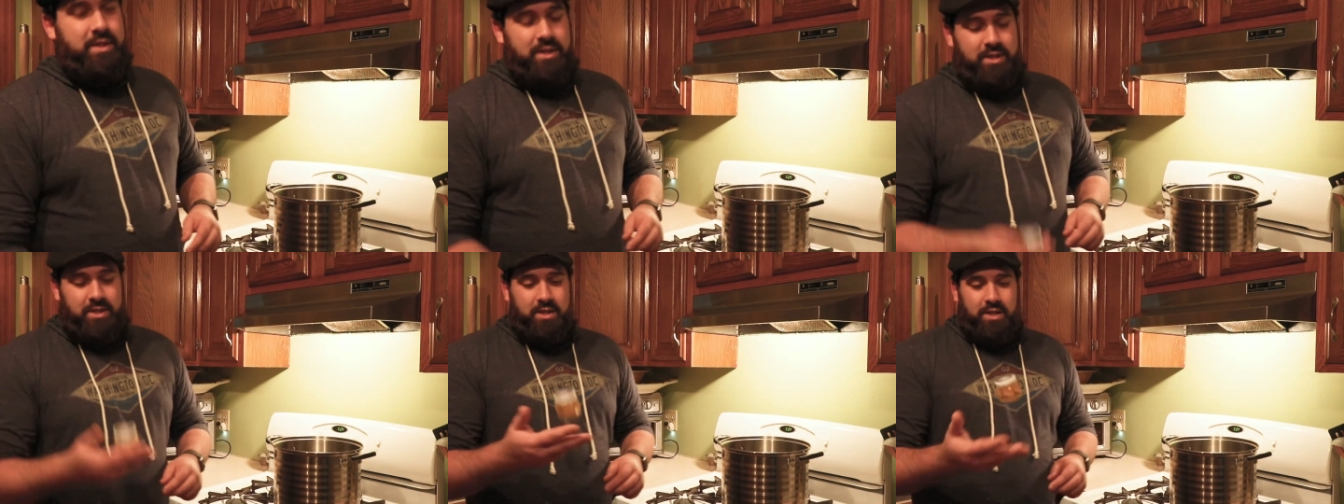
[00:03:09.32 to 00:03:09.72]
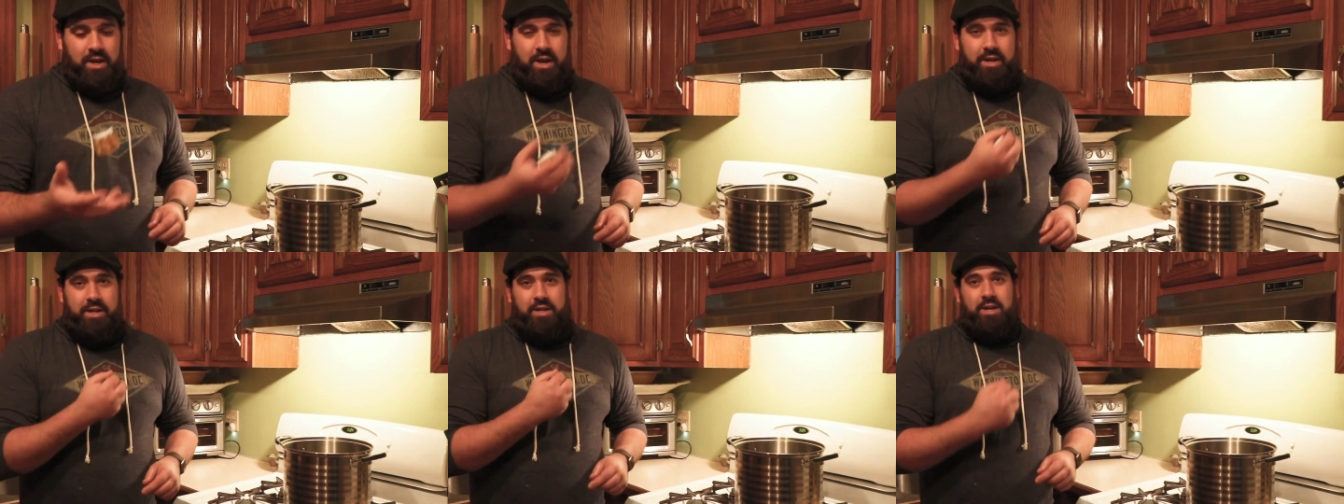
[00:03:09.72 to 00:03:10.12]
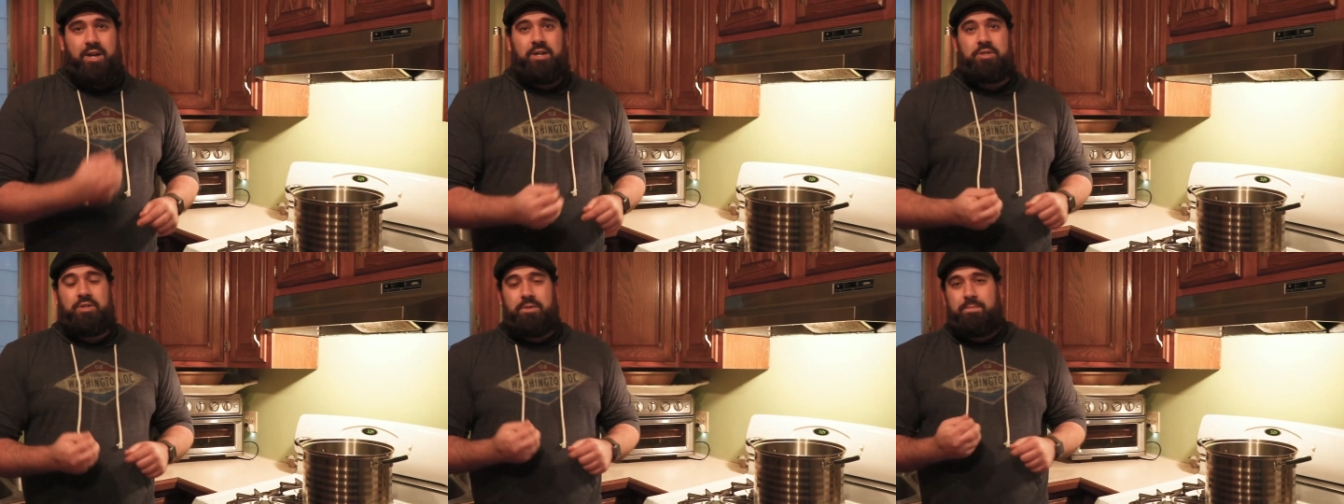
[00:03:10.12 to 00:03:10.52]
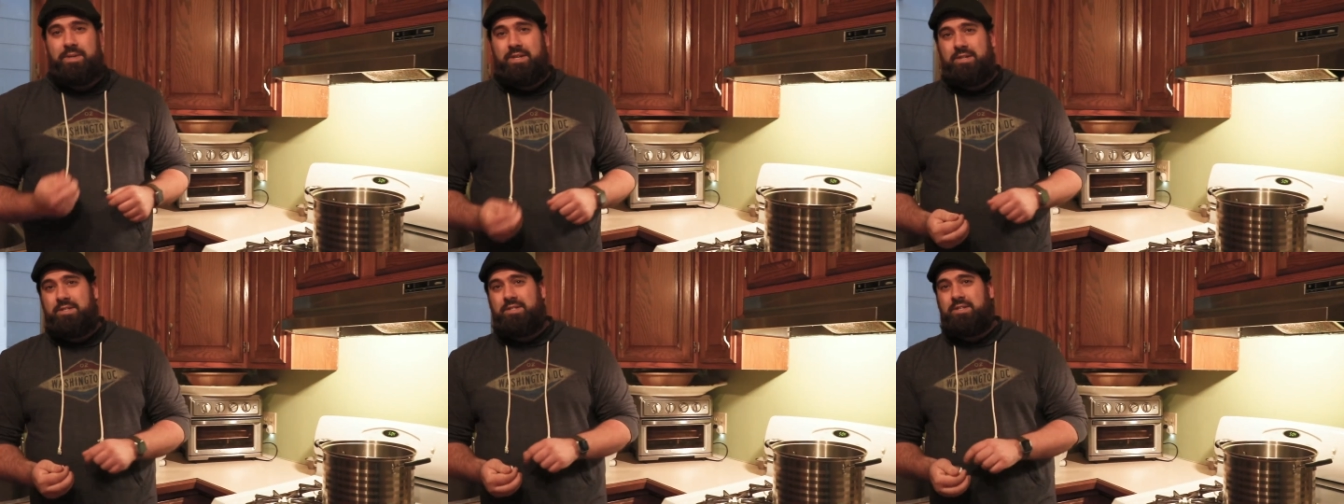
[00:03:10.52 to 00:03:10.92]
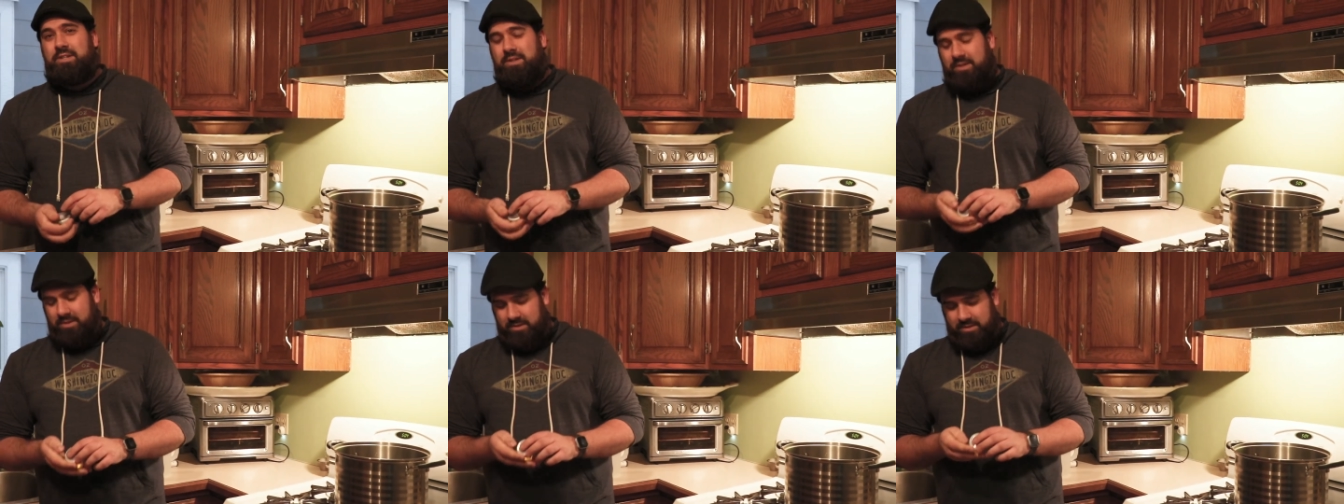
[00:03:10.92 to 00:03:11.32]
the Honey Country
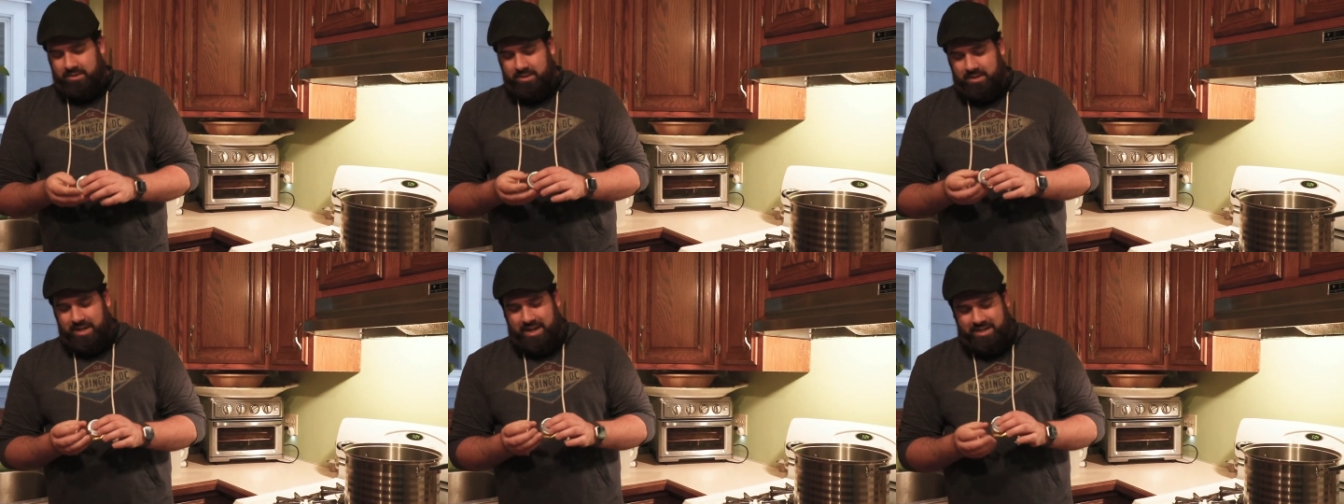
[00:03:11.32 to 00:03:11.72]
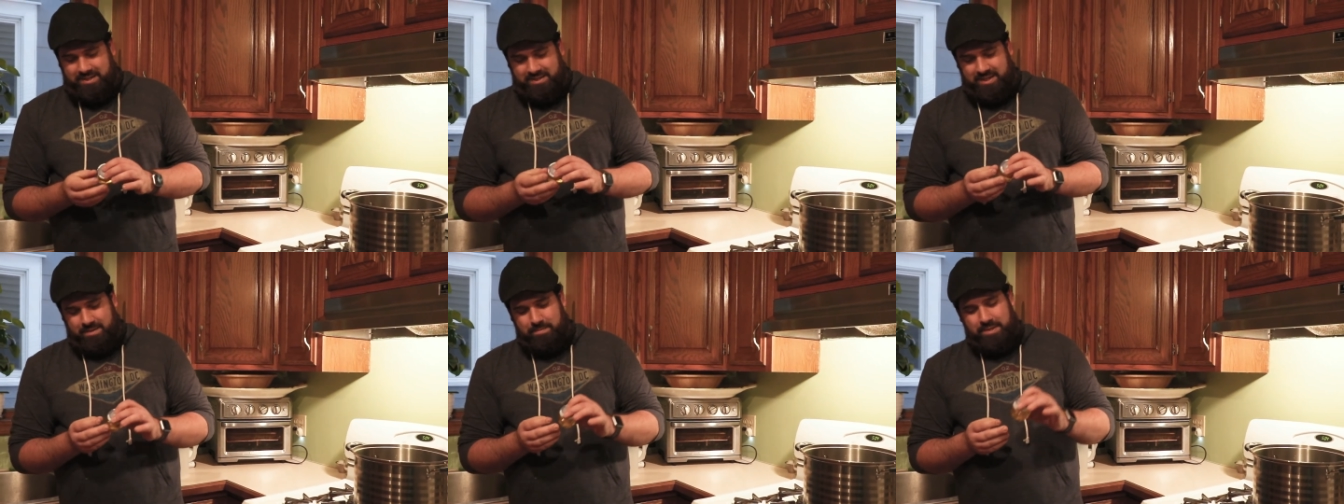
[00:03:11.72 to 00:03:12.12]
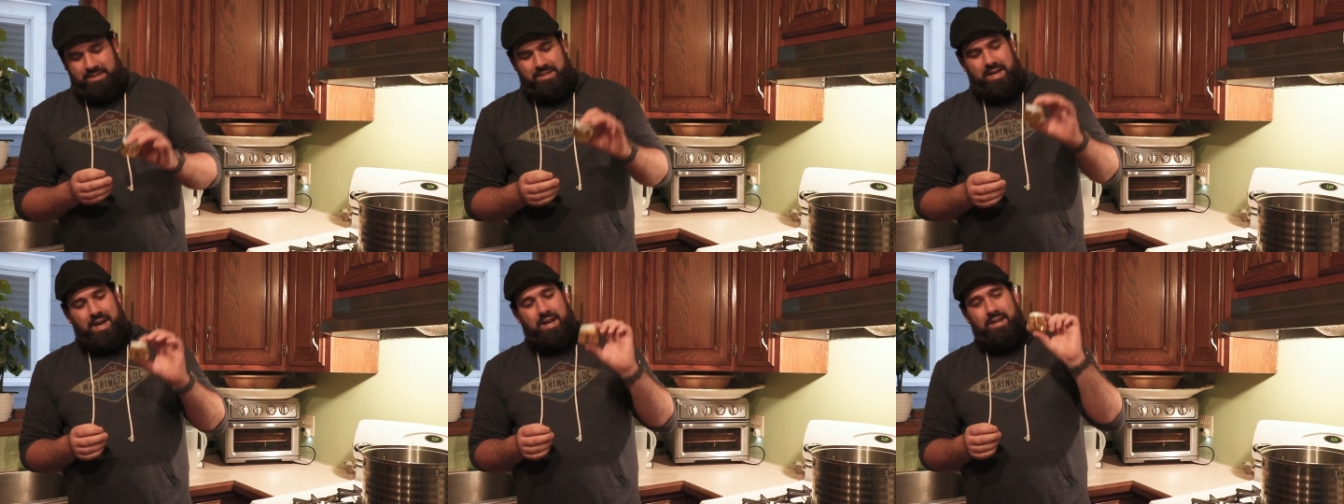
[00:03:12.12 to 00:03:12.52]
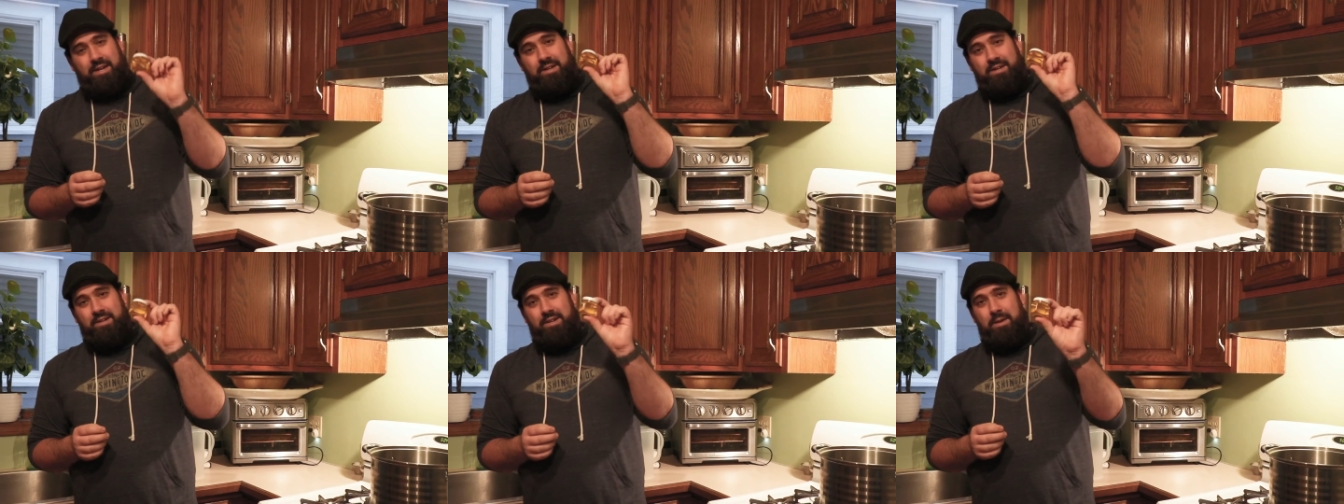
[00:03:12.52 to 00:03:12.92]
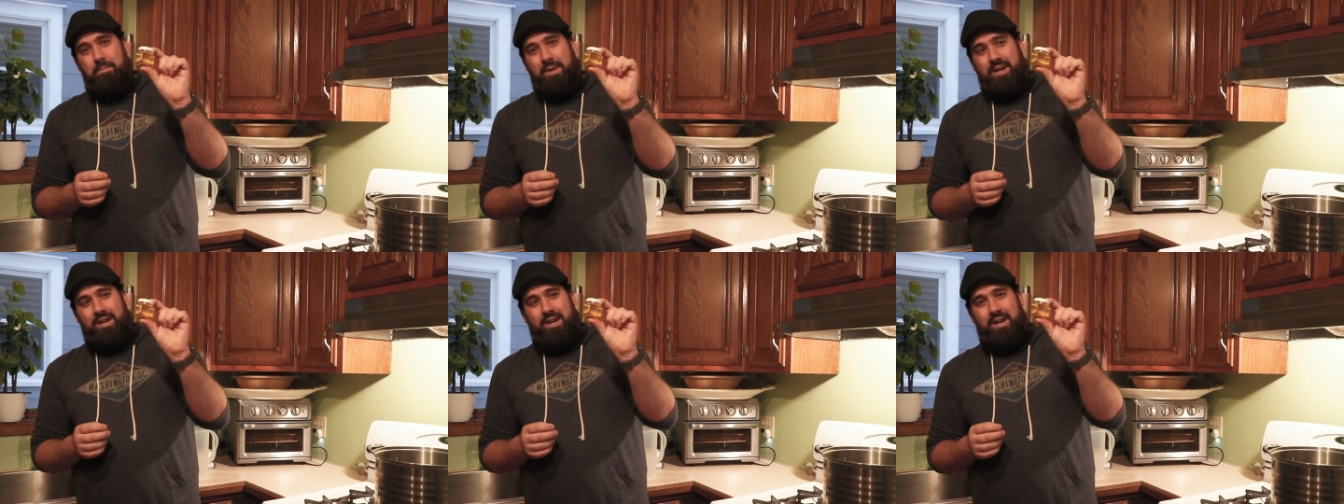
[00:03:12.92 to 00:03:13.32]
Pilsner, the last step is adding a
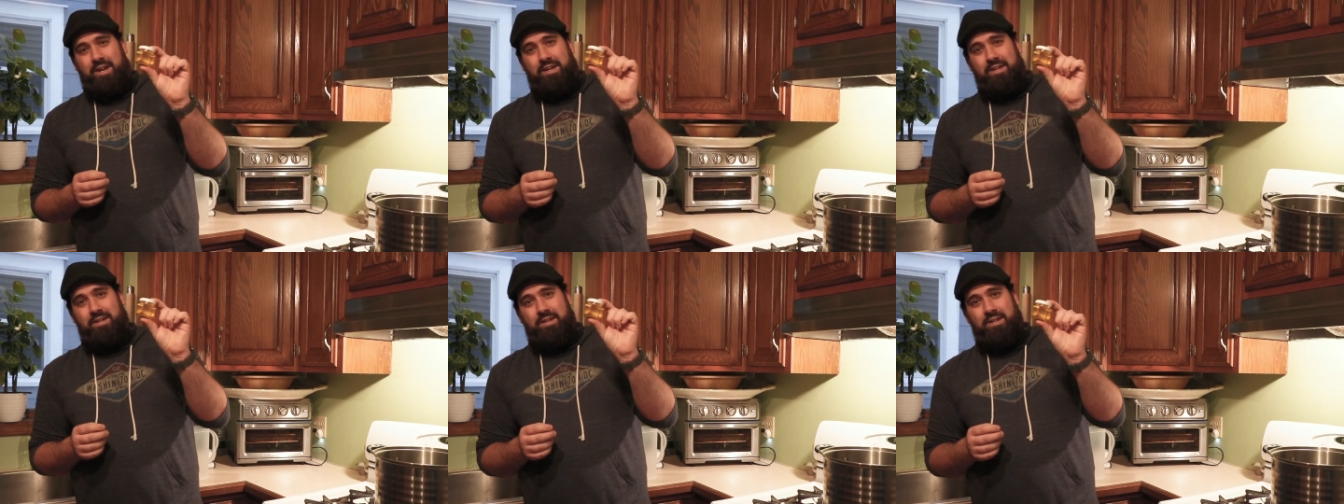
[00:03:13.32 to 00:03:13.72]
bit of honey